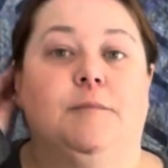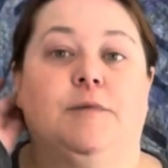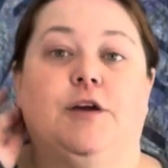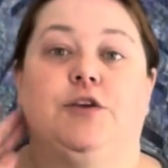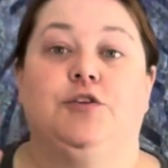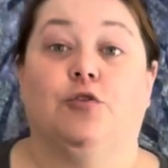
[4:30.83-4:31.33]

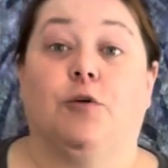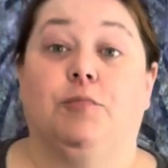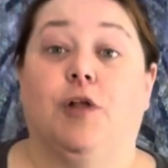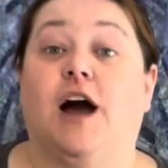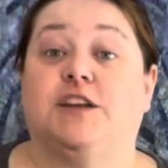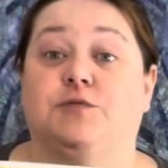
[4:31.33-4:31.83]
your
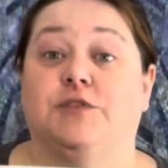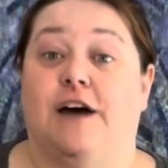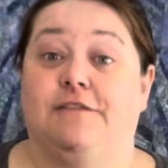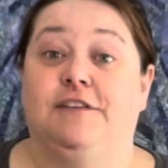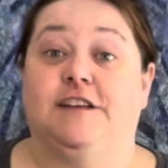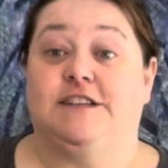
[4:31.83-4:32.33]
blocks will
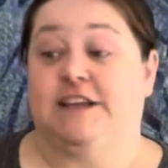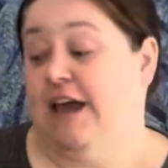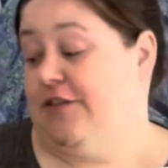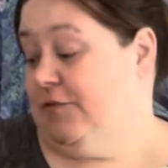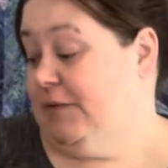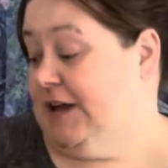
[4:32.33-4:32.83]
not fit
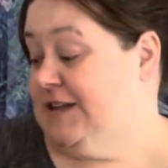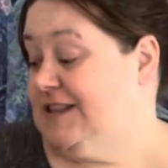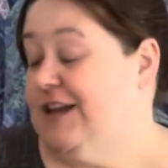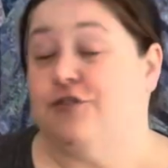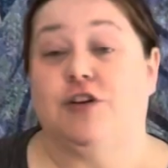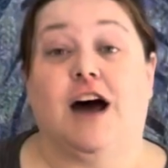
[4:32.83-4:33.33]
together because
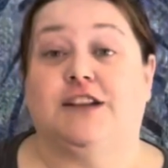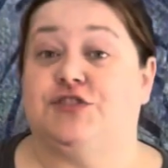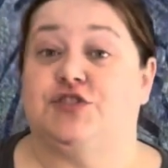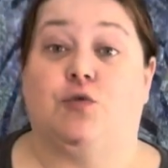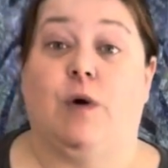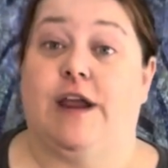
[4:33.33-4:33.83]
they're not
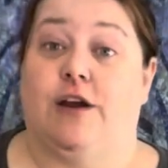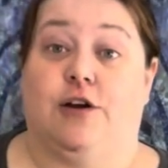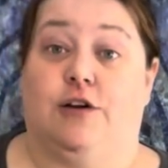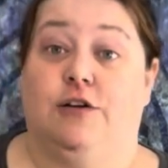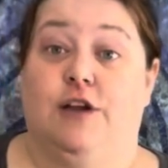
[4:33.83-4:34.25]
square.